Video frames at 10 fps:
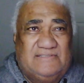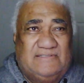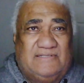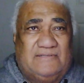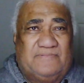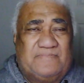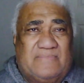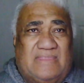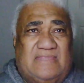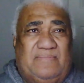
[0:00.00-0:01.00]

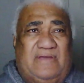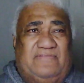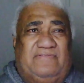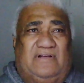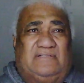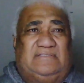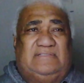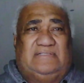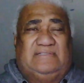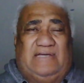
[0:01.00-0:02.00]
My fault.
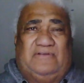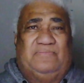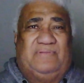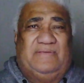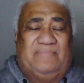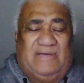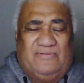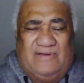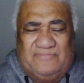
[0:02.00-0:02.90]
I don't blame my wife